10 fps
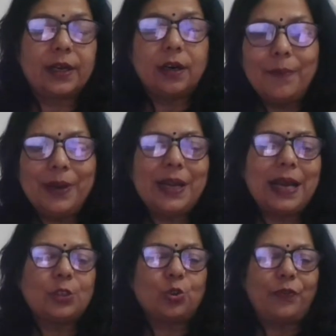government
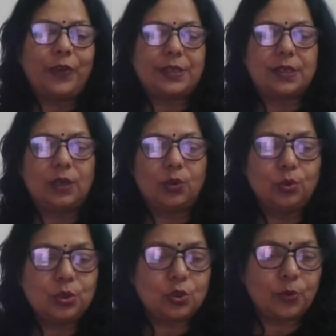has to fix the
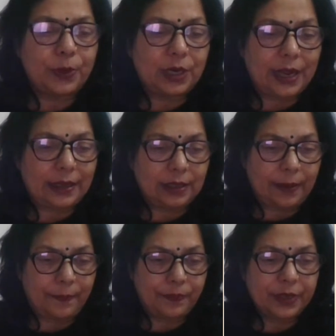rules to protect
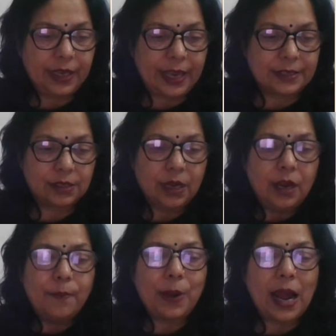them. Yes,
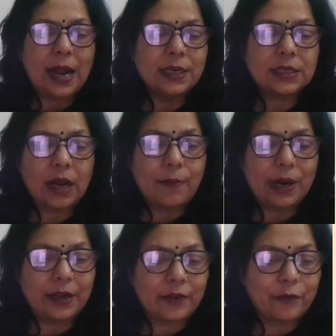plants come
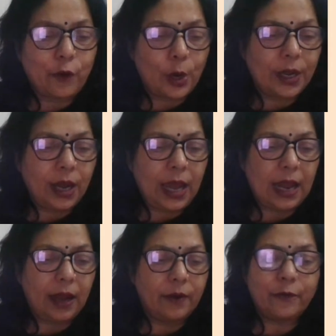under fauna,
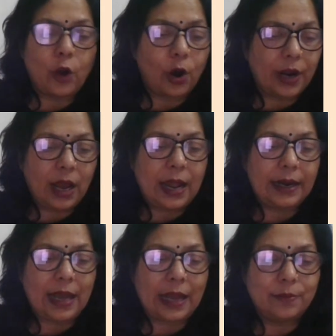uh, flora
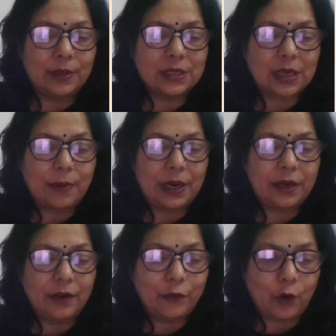and animals come
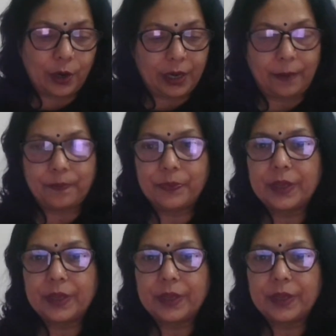under fauna.